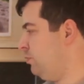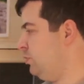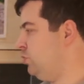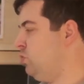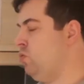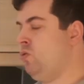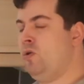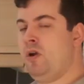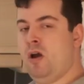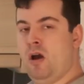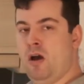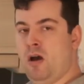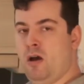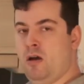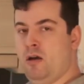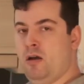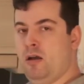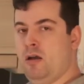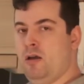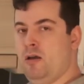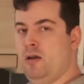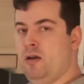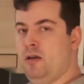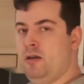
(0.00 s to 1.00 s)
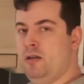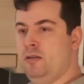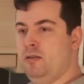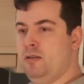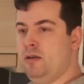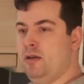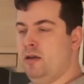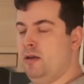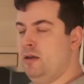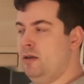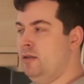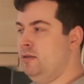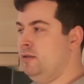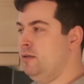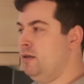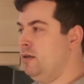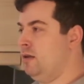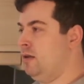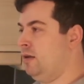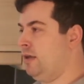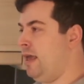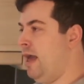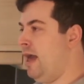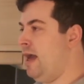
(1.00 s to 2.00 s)
tuna in
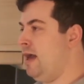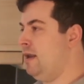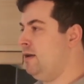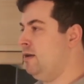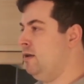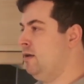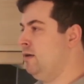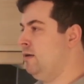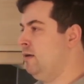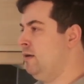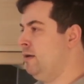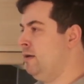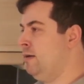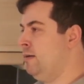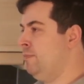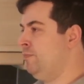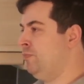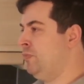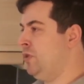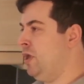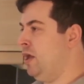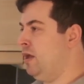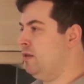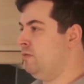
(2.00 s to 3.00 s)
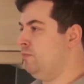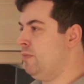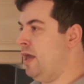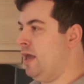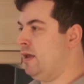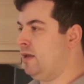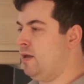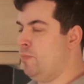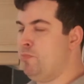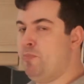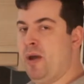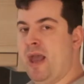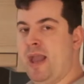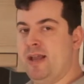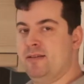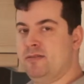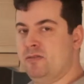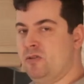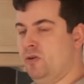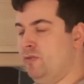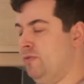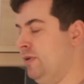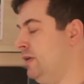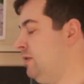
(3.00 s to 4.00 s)
the can and make a
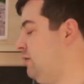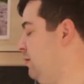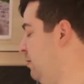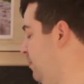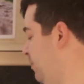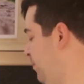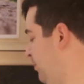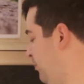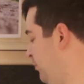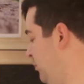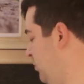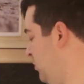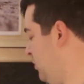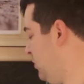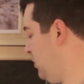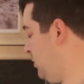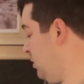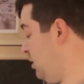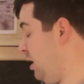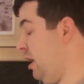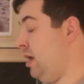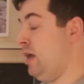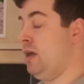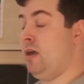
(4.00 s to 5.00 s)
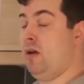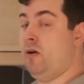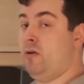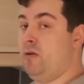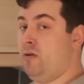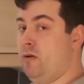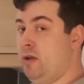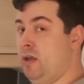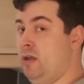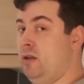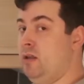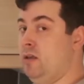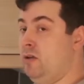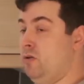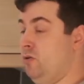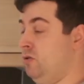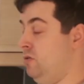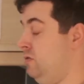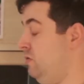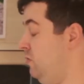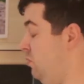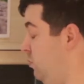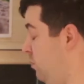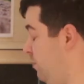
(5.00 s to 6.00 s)
paste of it. They are really
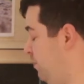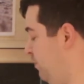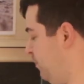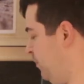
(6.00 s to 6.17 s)
good too.